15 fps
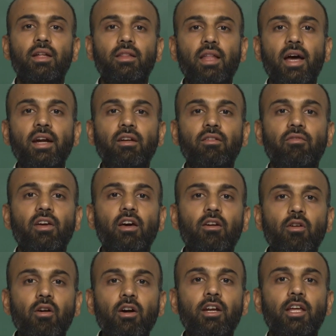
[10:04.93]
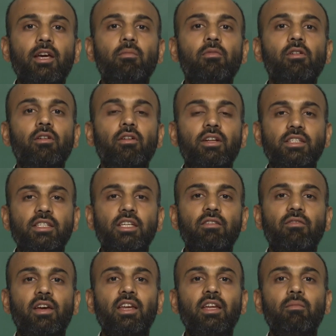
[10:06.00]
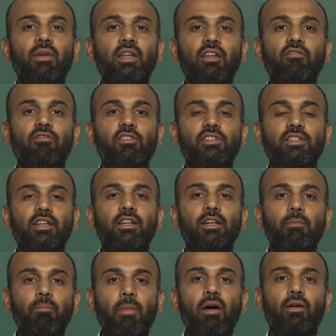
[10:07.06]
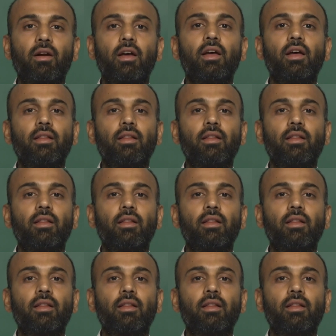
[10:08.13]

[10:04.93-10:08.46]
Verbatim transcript: that we are not able to receive any meaningful signal power.